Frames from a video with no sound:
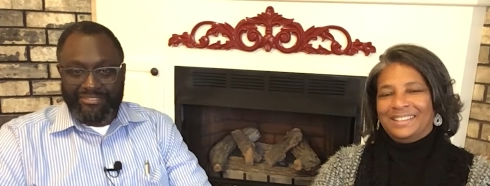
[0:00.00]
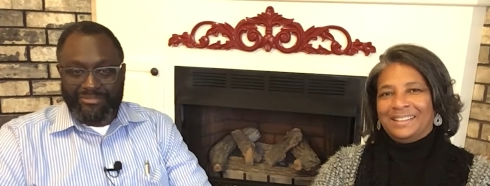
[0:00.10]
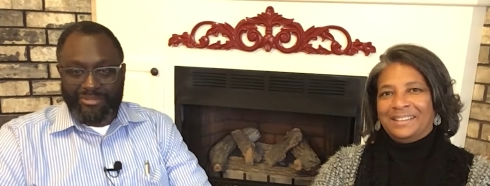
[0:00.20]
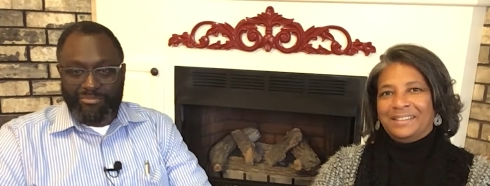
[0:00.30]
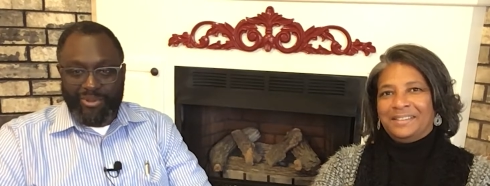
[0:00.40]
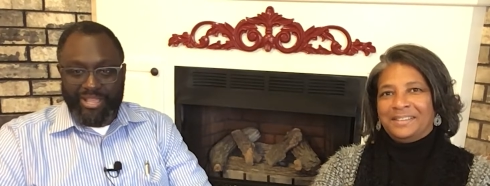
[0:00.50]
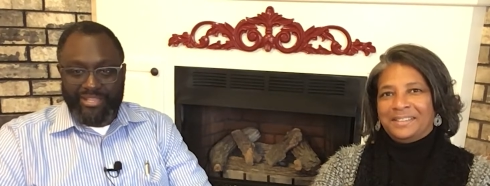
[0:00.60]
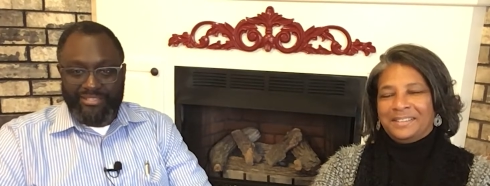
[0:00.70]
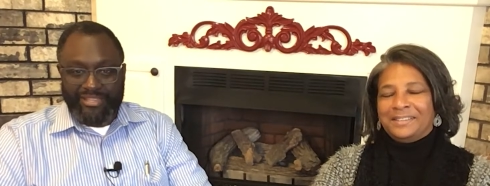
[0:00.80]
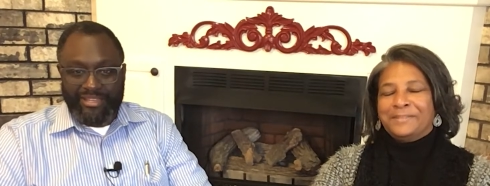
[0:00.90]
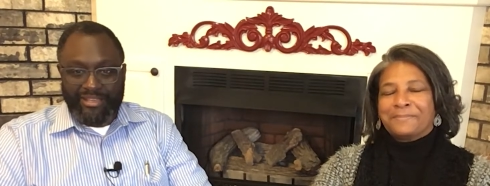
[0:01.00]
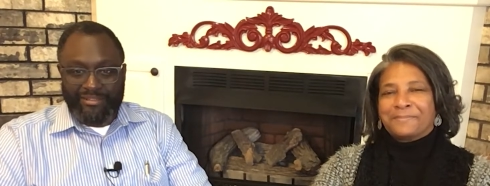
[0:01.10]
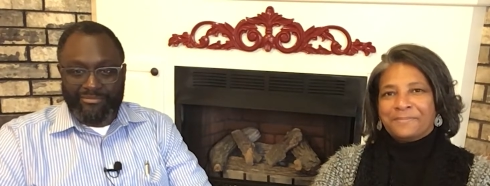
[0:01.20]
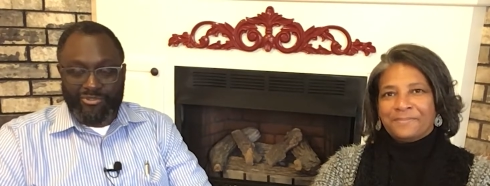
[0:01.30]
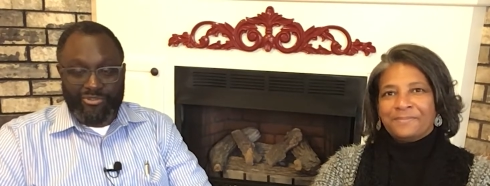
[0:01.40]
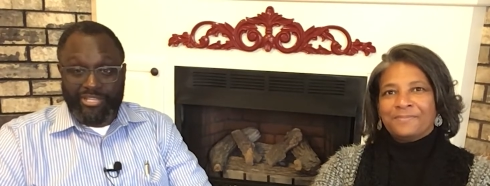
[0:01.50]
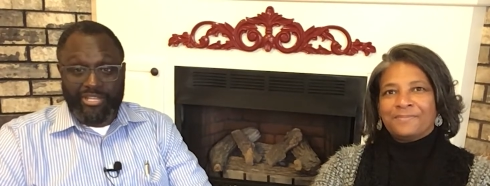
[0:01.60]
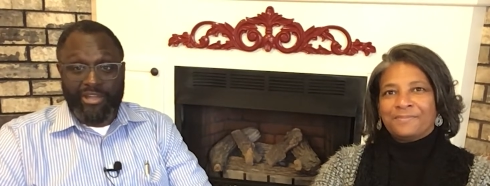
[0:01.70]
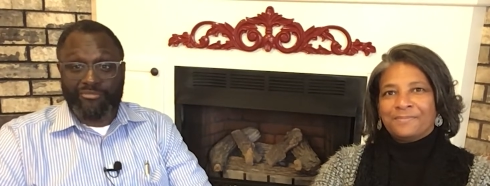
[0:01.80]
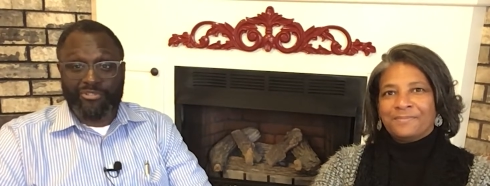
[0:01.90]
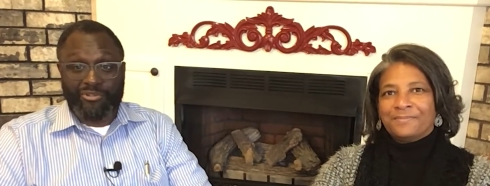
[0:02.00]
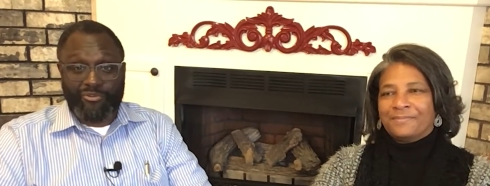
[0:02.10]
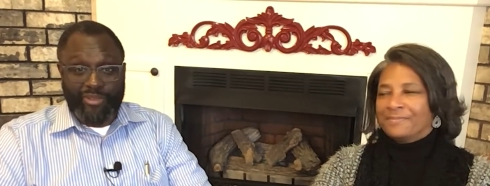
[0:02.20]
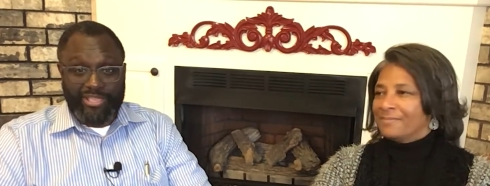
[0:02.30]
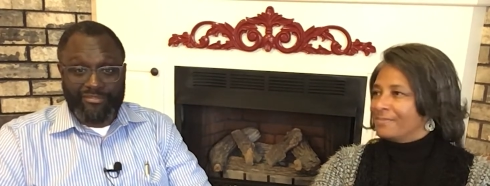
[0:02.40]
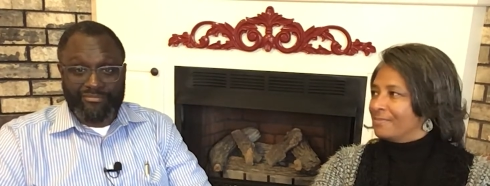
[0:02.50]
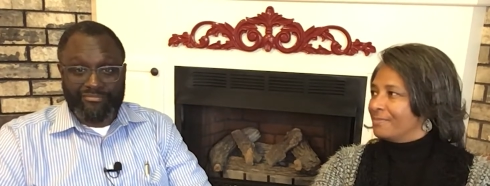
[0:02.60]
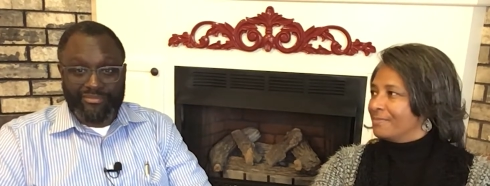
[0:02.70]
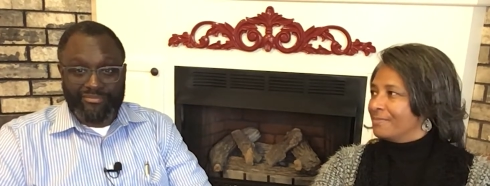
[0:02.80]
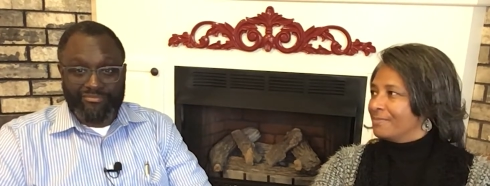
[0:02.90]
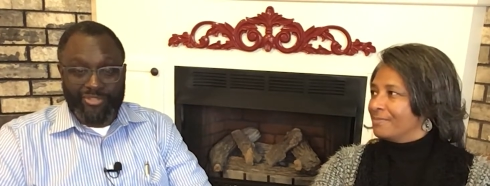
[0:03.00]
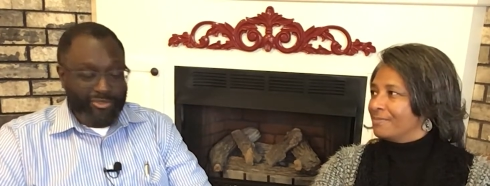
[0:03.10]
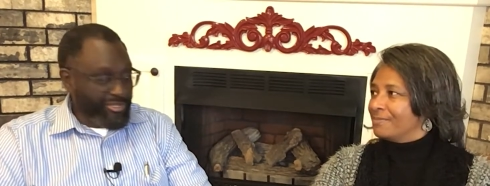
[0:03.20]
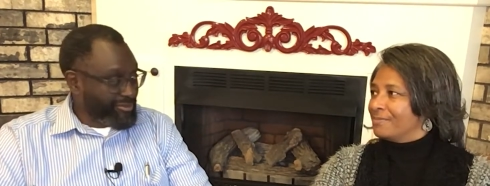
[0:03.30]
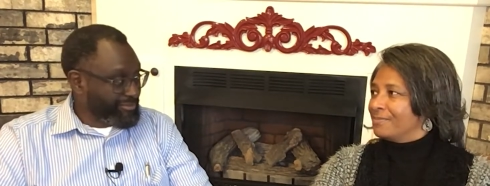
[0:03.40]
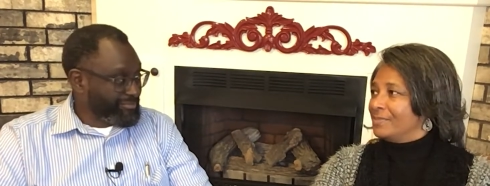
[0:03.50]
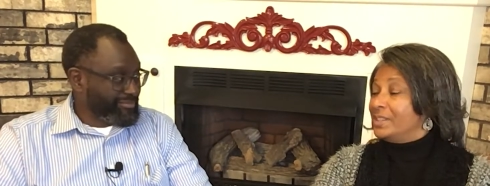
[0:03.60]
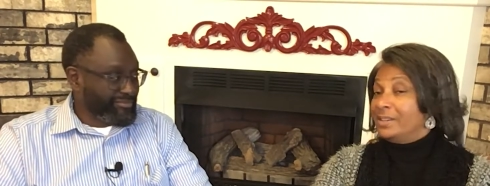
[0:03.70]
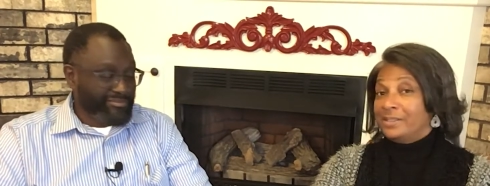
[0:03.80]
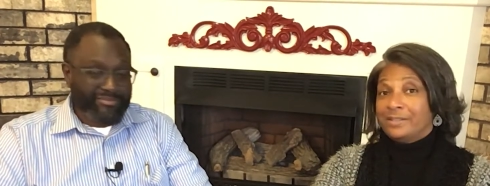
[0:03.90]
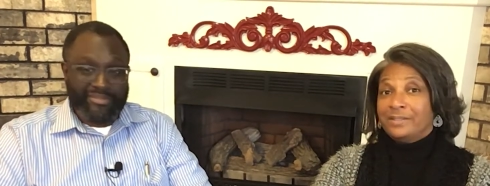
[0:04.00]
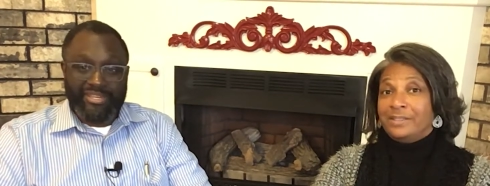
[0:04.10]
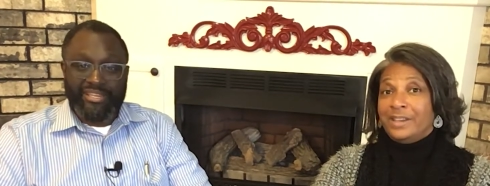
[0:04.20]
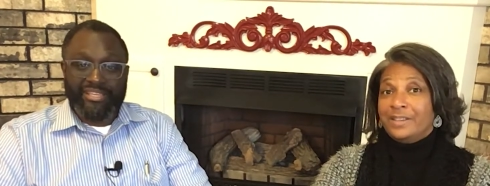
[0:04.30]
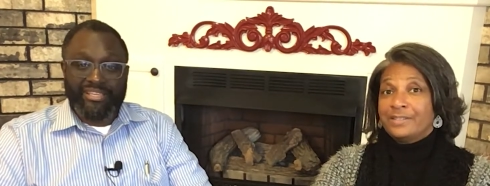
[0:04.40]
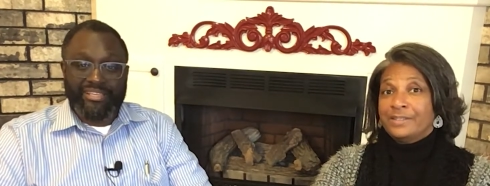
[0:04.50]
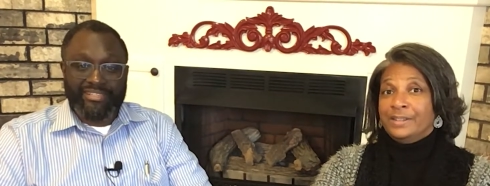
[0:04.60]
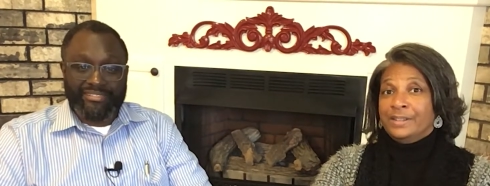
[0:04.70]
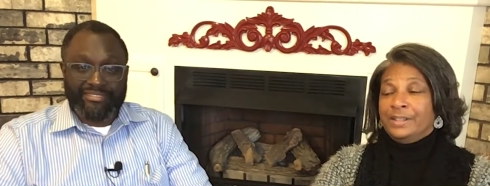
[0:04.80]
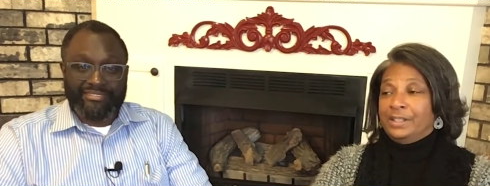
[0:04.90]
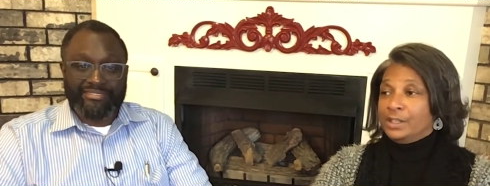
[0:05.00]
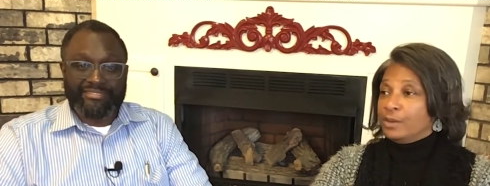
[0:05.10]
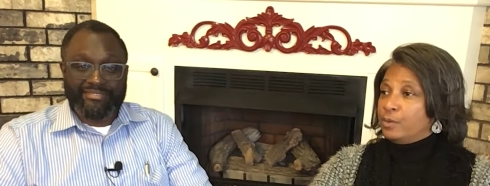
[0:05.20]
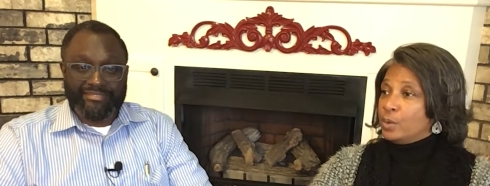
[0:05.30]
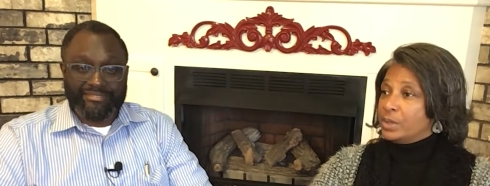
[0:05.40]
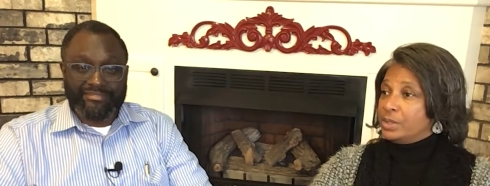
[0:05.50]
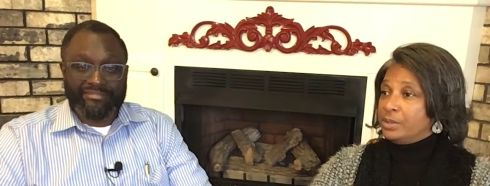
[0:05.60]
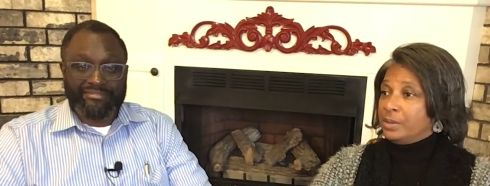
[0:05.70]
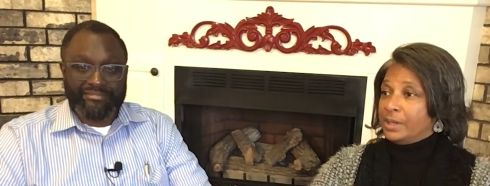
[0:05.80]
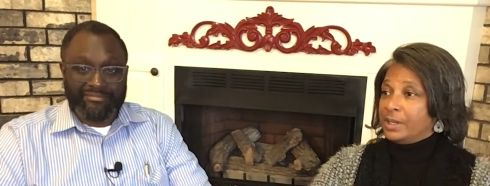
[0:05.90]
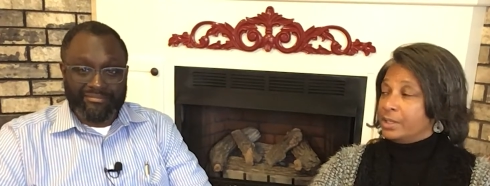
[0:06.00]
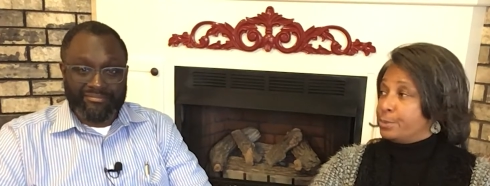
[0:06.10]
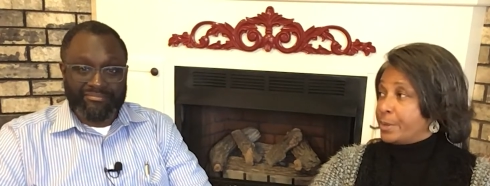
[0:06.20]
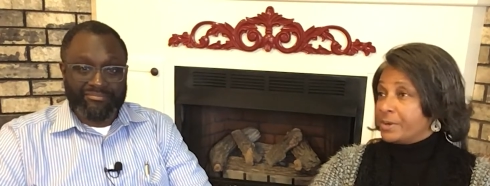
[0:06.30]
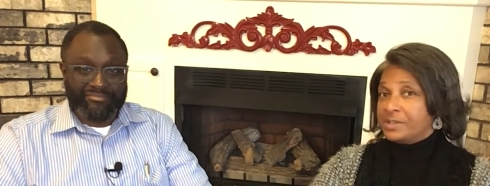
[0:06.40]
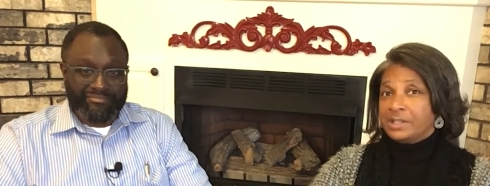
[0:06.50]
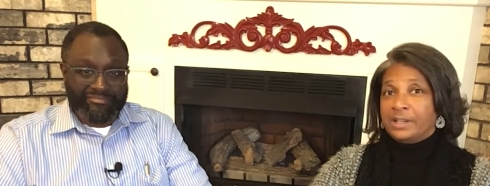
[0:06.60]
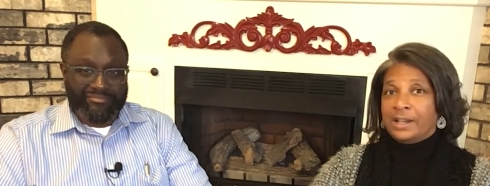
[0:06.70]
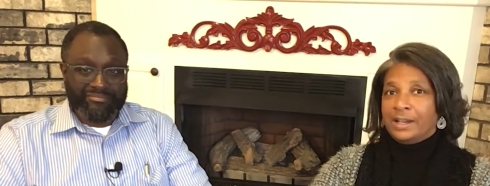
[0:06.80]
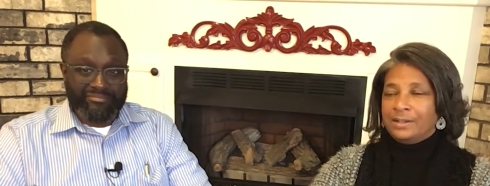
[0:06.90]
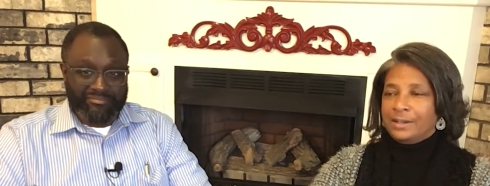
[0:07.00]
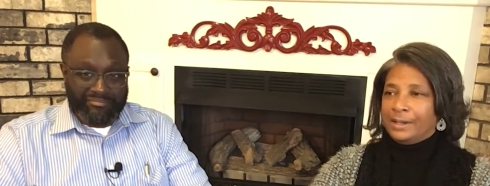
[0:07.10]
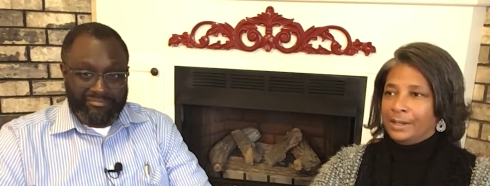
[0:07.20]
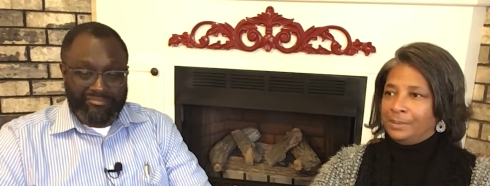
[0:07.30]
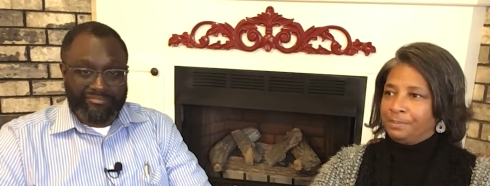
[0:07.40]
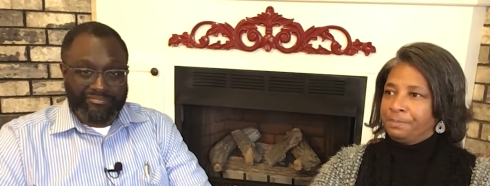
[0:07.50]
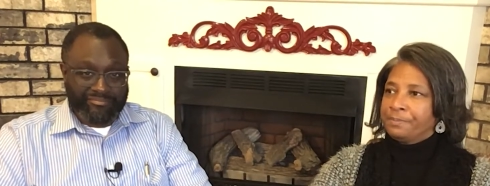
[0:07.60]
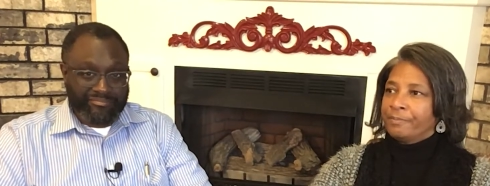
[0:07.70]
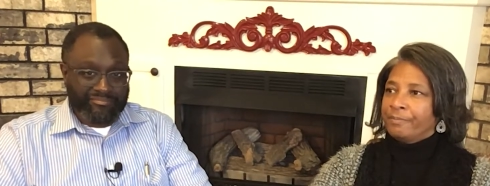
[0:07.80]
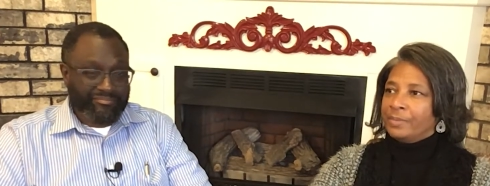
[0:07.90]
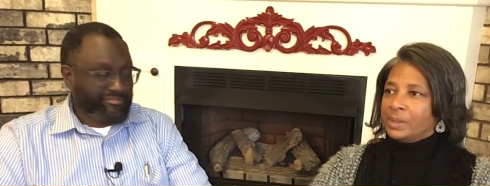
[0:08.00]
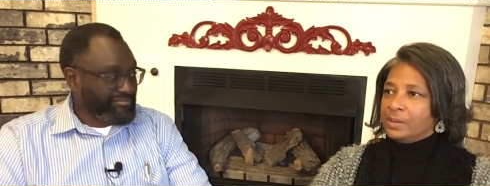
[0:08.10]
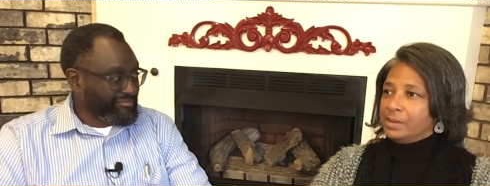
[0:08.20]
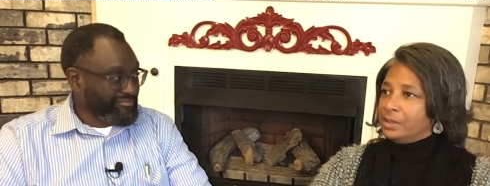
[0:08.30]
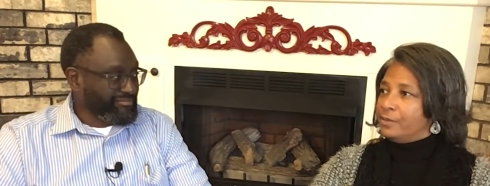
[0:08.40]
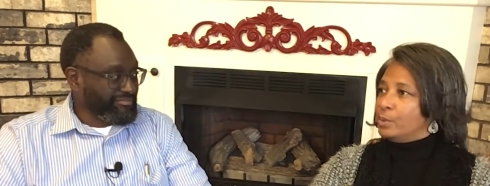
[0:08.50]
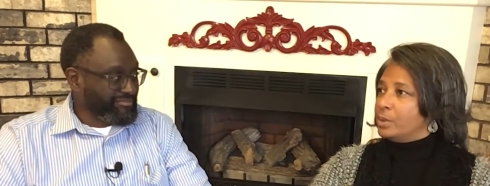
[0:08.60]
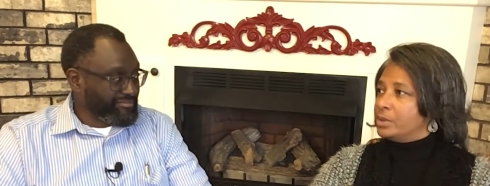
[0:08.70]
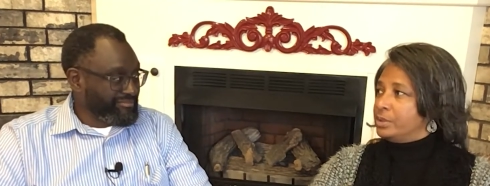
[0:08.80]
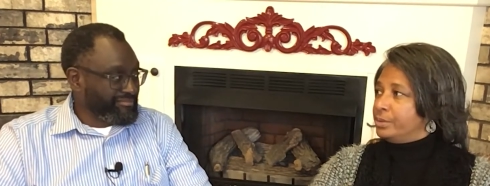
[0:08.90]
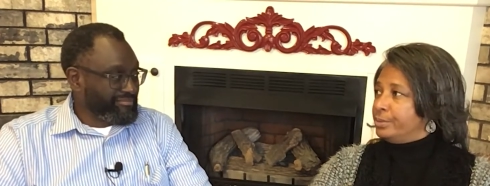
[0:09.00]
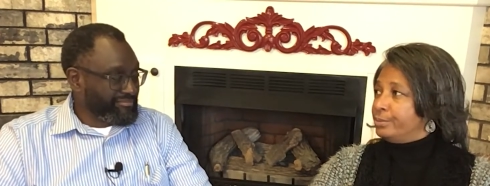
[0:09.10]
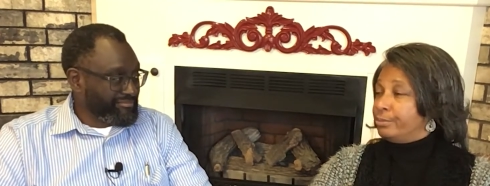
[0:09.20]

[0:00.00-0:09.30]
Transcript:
Speaker 1: we pray that uh, you get off to a great new year.
Speaker 2: Yes, yes. Looking forward to uh, experiencing God. Um, looking forward to